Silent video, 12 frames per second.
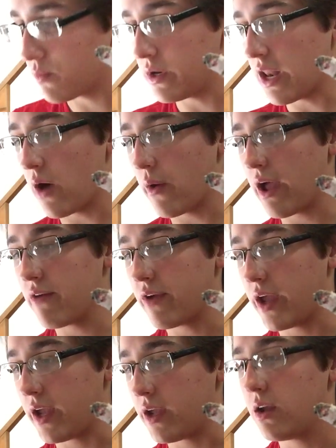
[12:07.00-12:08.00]
we now have
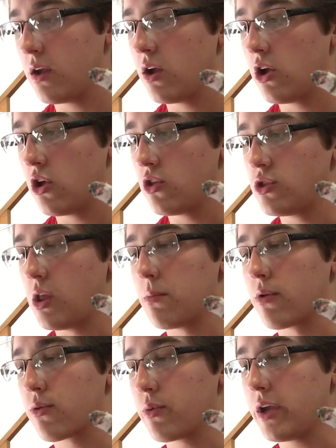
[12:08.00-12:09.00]
a
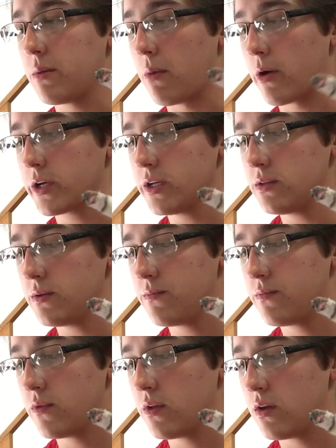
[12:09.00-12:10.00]
number 3 in market,
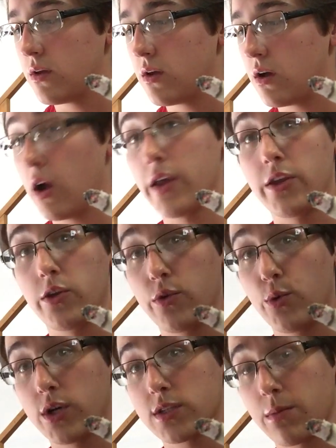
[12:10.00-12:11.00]
in the
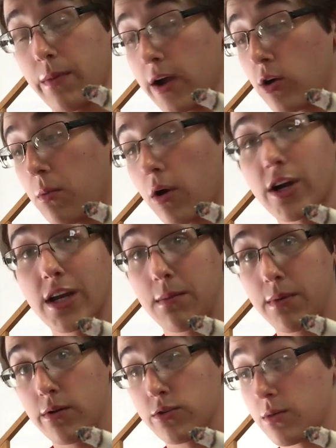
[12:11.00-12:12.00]
U.S. tobacco market,
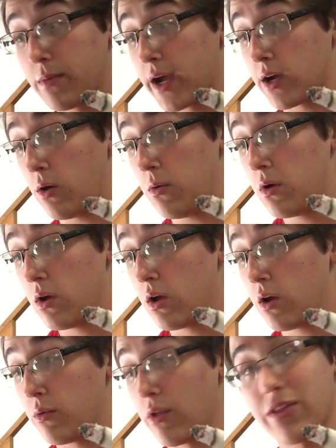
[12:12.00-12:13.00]
Imperial Tobacco,
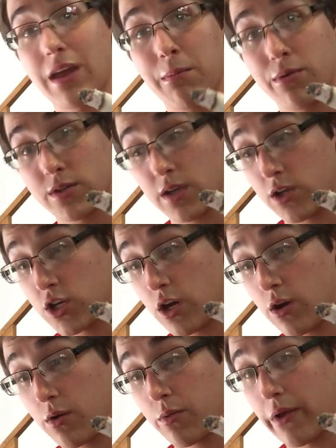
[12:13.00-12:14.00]
with a 10%
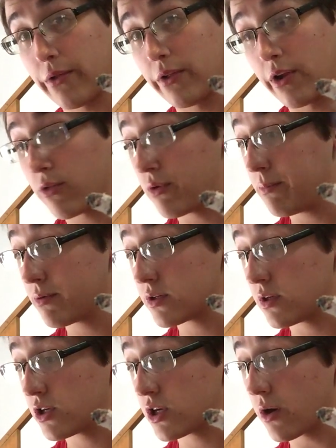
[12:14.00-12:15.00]
share rather than a
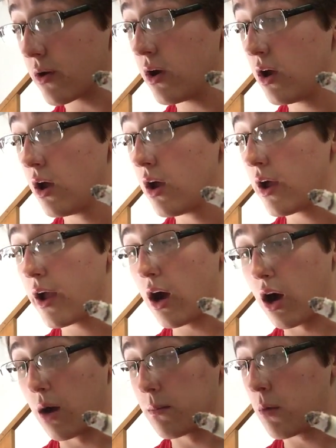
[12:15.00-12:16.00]
3% share,
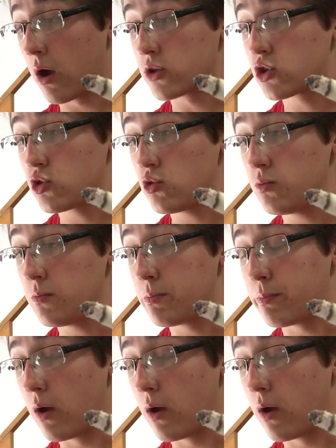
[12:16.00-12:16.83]
a 2